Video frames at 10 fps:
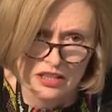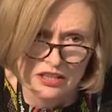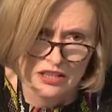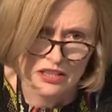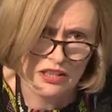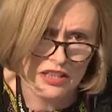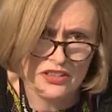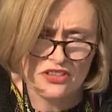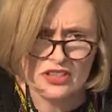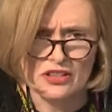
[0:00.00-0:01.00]
So let's
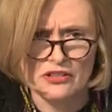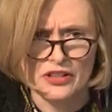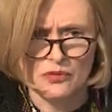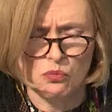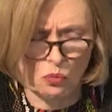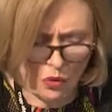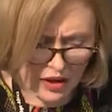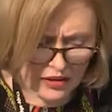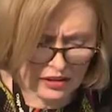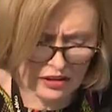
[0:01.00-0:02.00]
just look at
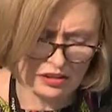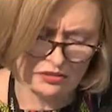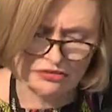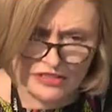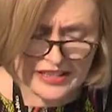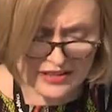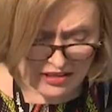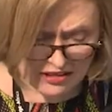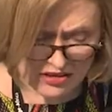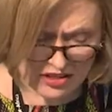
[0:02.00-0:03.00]
one
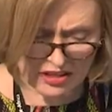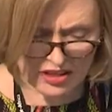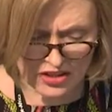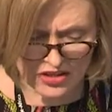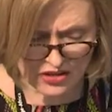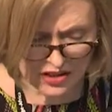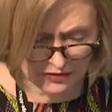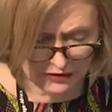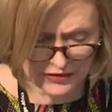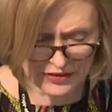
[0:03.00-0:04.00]
recent
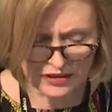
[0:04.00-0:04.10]
initiative,